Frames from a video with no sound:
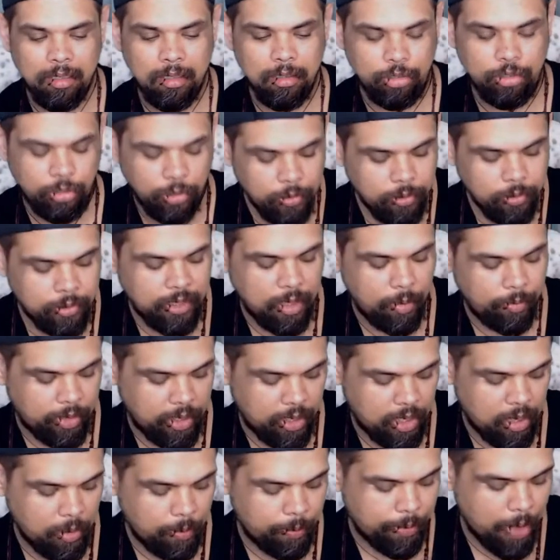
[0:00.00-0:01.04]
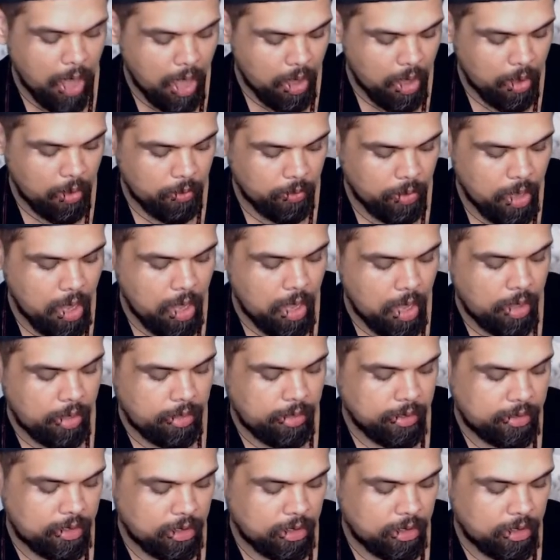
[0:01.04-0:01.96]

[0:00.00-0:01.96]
do something about the